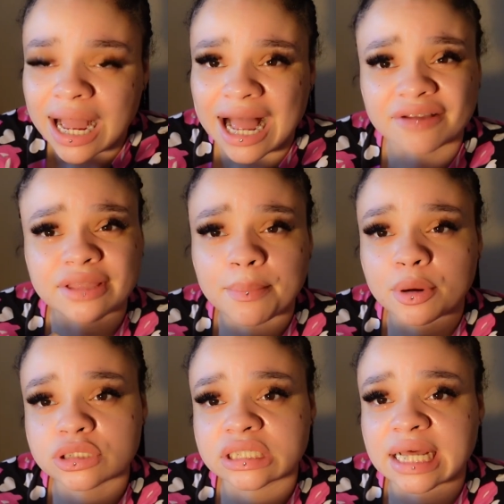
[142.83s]
After I
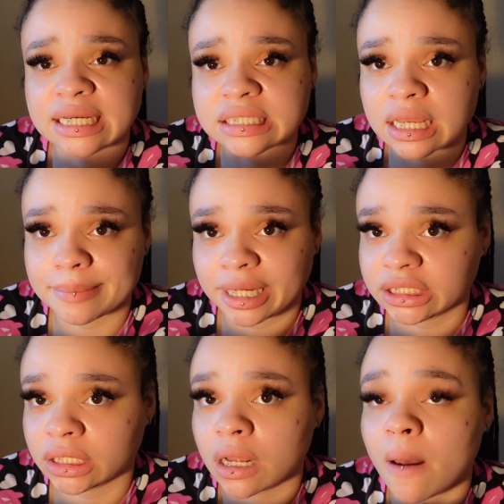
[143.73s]
posted that, he said, eat my
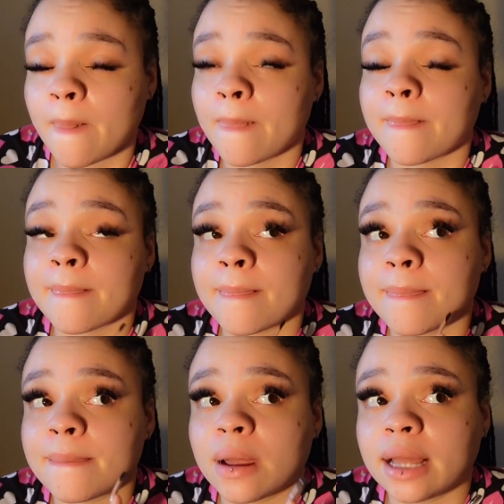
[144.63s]
dick.
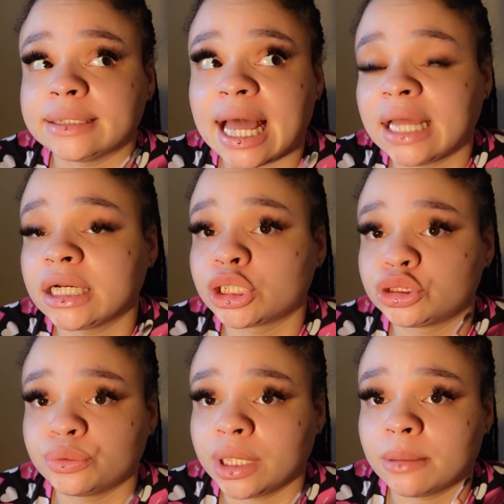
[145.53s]
That had nothing to
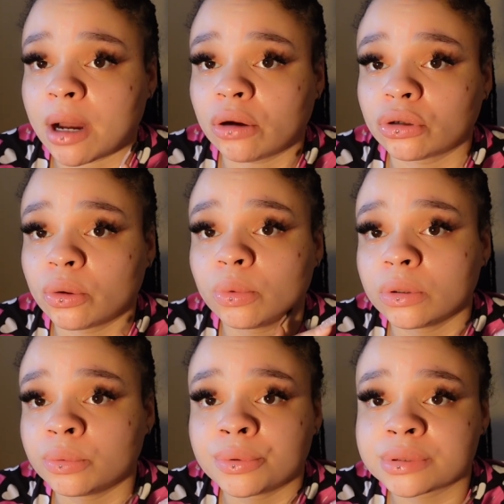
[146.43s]
do with him. I don't know
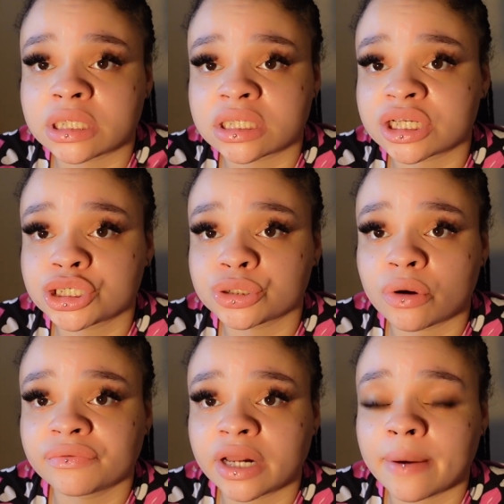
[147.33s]
what was his issue
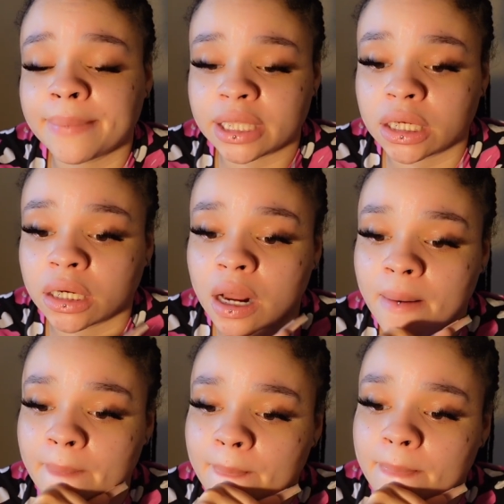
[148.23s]
over there, but yeah.
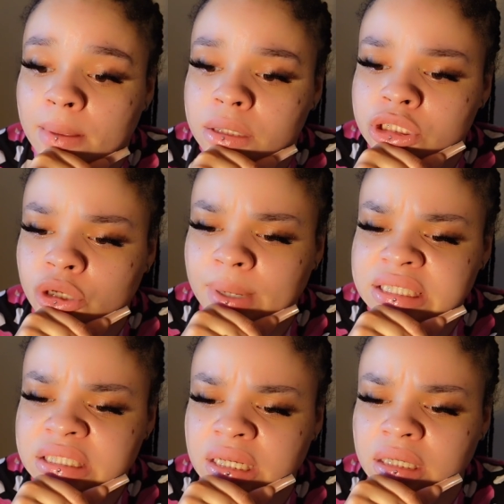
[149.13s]
So I
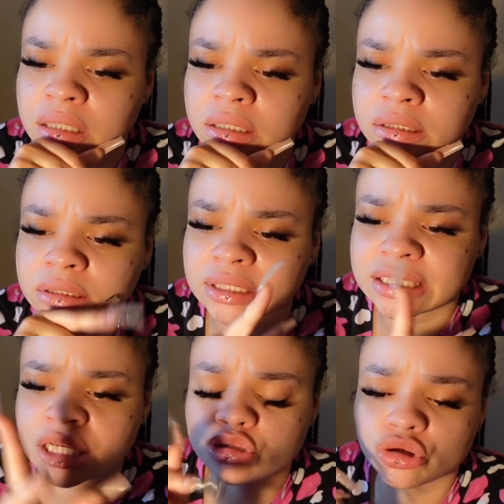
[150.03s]
said,
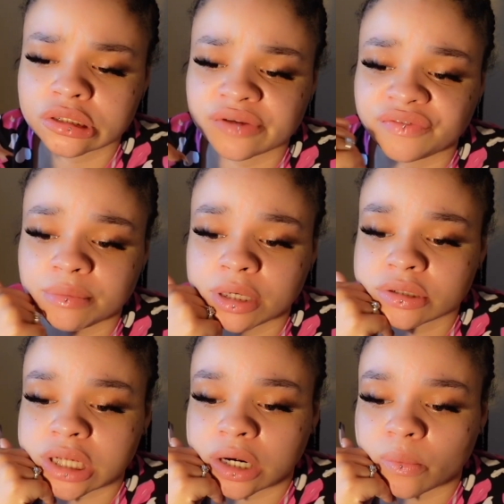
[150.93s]
that's how you talk to
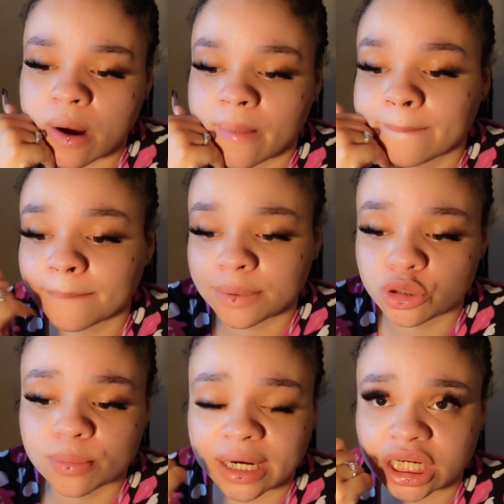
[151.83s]
females? LOL,
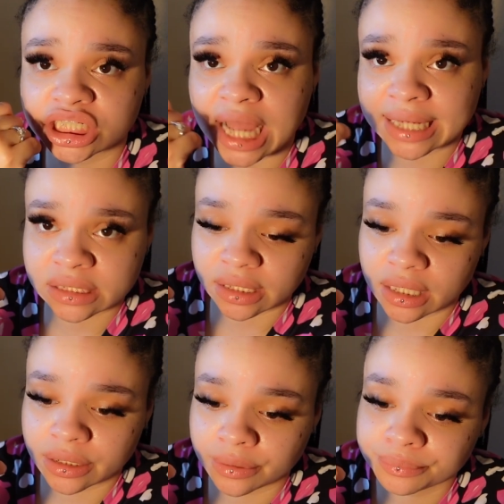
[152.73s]
you better get your act
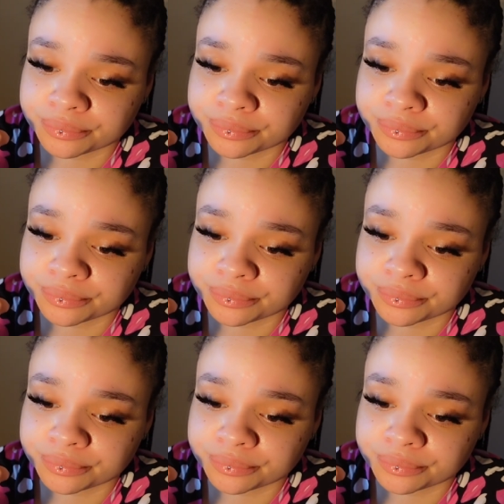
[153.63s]
together.